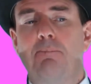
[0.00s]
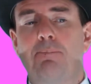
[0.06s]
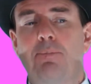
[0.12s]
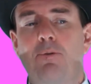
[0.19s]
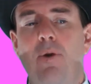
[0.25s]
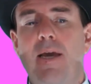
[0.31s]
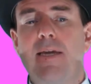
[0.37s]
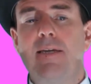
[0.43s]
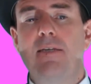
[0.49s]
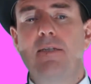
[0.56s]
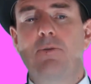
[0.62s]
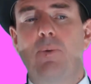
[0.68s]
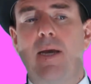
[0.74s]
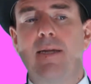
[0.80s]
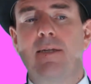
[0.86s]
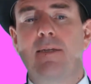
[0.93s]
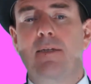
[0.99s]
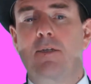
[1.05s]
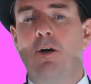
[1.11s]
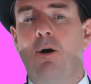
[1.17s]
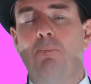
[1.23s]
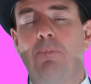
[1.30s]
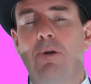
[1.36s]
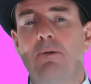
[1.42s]
Praise when
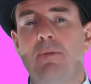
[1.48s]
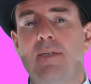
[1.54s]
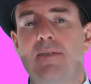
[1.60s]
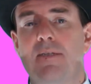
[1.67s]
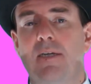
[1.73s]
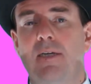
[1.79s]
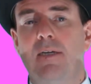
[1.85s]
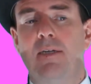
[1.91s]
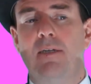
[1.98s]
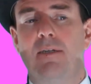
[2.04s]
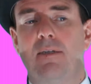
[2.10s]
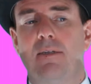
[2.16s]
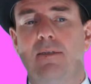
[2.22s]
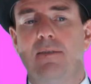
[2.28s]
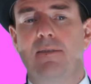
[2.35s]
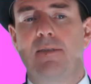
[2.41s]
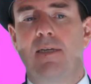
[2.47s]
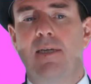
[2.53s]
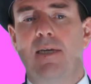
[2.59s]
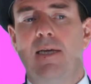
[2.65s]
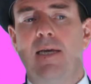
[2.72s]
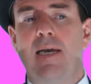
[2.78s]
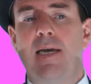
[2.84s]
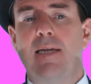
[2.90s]
compliments are earned.
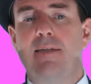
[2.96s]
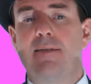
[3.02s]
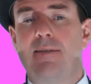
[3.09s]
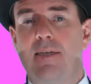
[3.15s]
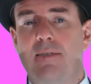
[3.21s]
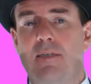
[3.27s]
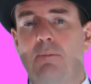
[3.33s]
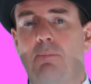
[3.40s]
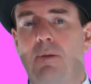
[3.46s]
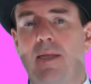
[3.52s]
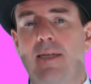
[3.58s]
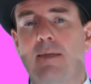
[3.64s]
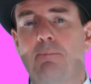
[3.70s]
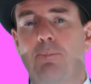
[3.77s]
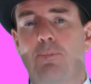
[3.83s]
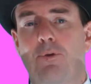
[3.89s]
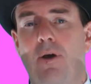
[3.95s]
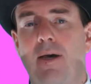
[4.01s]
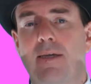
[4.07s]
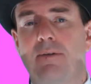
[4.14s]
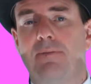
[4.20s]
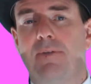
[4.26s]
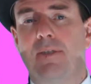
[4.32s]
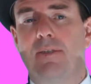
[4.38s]
Discipline in
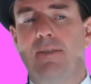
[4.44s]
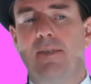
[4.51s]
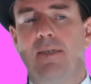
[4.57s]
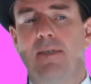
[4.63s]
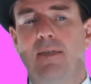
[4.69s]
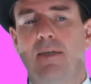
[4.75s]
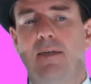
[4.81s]
private.